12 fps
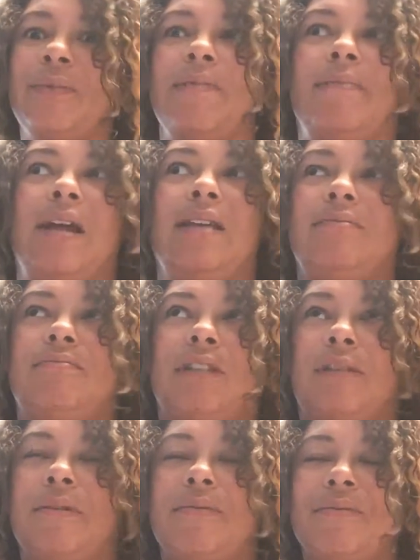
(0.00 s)
Right,
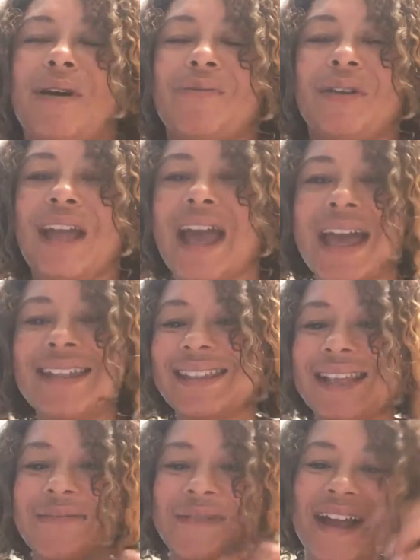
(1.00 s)
some people might want to add
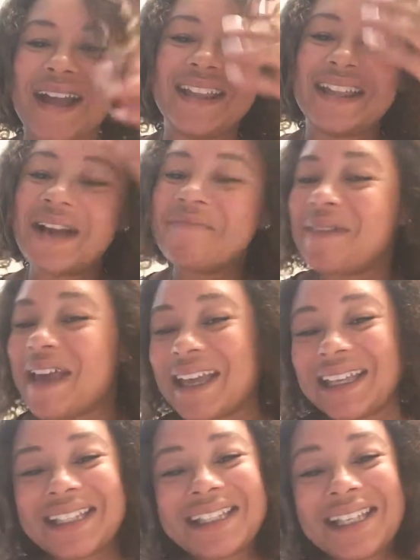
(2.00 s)
some nutmeg
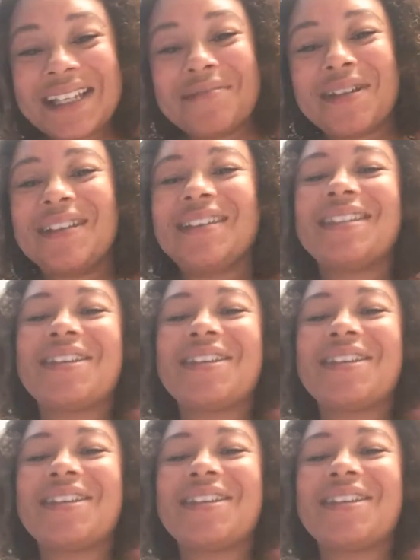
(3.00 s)
and cinnamon.